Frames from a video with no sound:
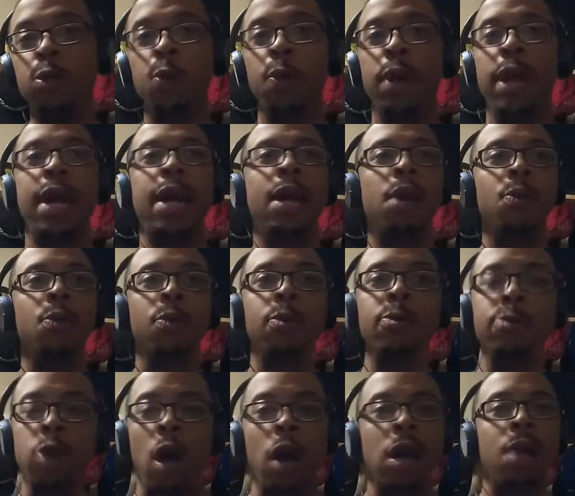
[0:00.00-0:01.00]
you in, who
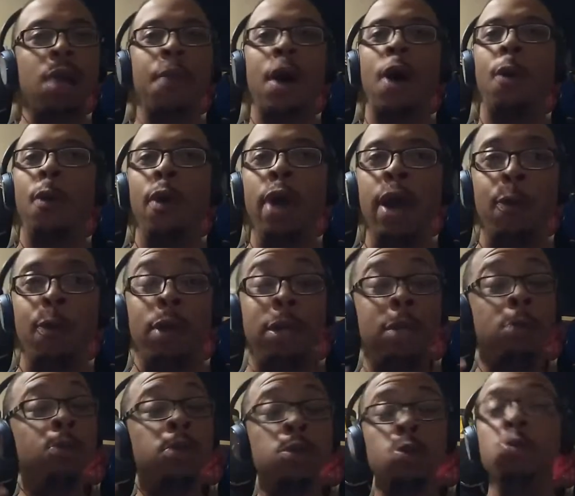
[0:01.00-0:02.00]
talking about what, what
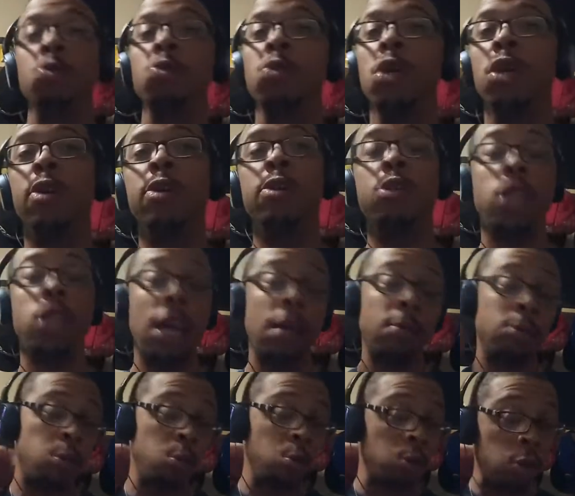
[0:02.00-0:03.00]
YouTube
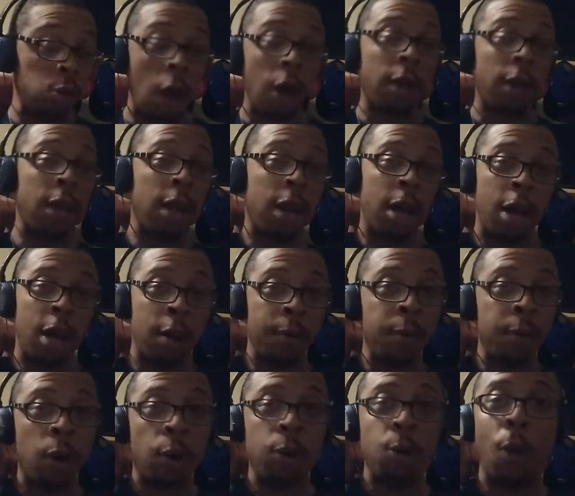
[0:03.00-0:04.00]
channels you talking, um,
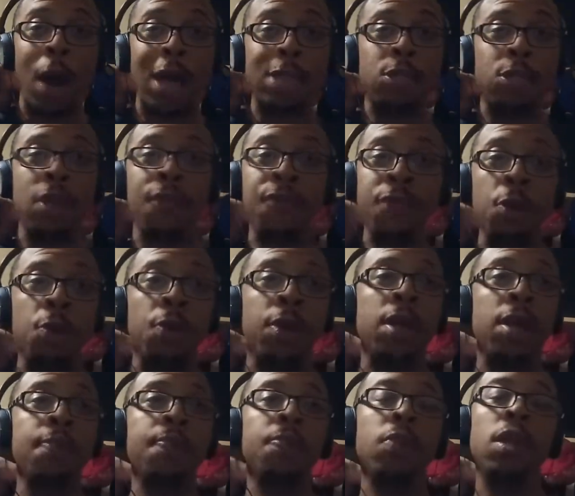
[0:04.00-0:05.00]
you know, you watching and viewing
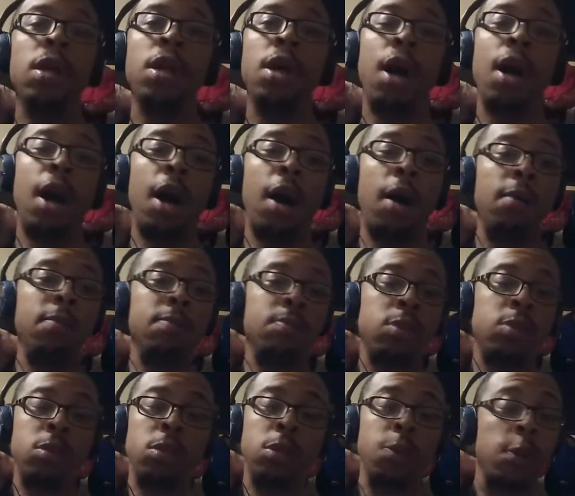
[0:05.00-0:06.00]
um
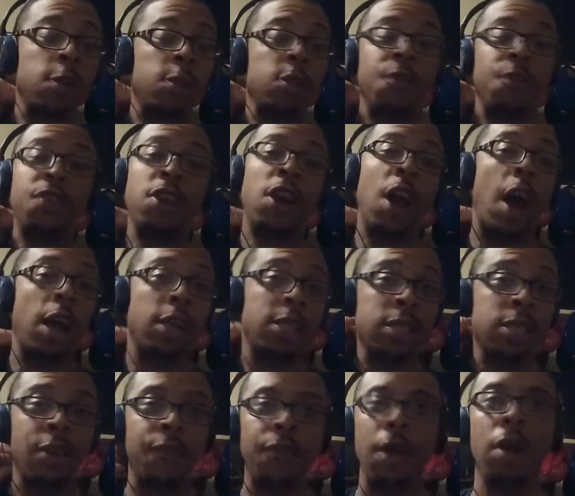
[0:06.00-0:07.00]
to to figure all this
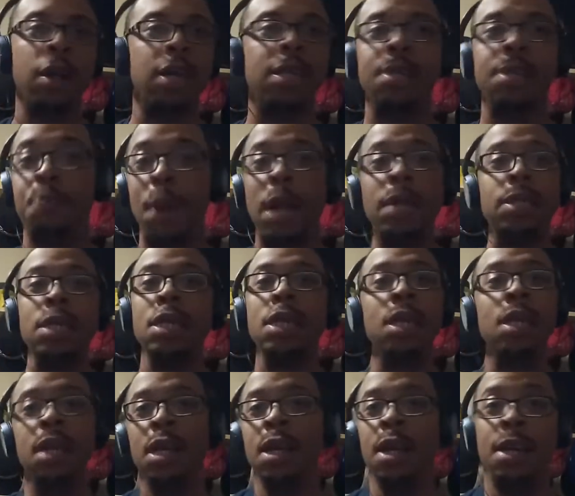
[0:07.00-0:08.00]
stuff out because basically
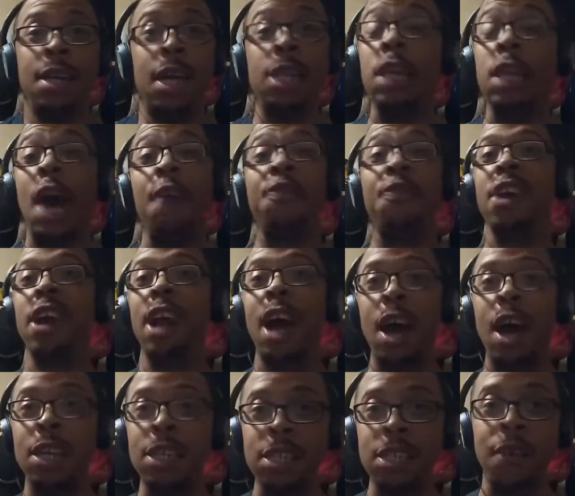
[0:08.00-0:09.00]
that's how I figured
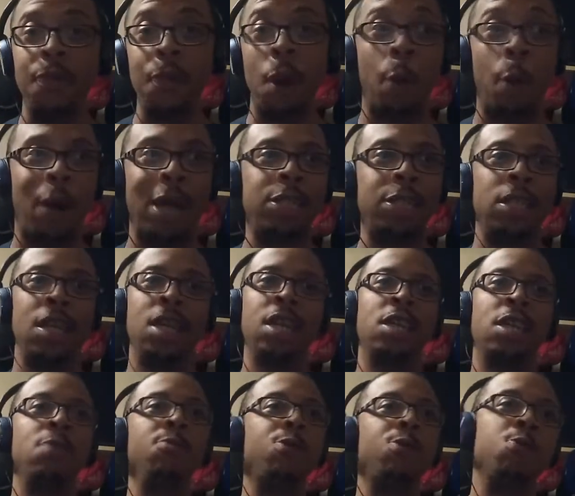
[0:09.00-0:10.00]
all this stuff out watching other
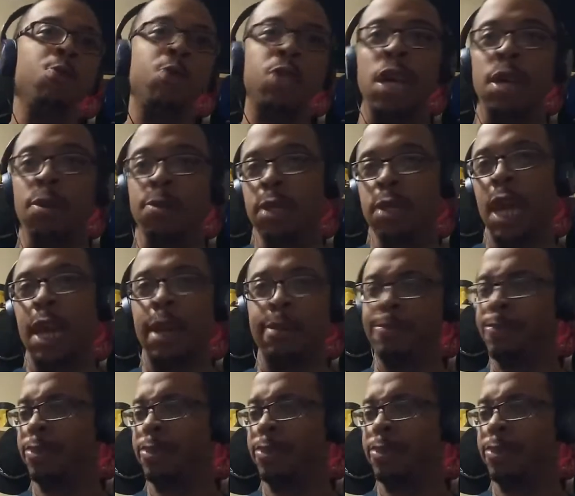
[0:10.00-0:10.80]
YouTube channels like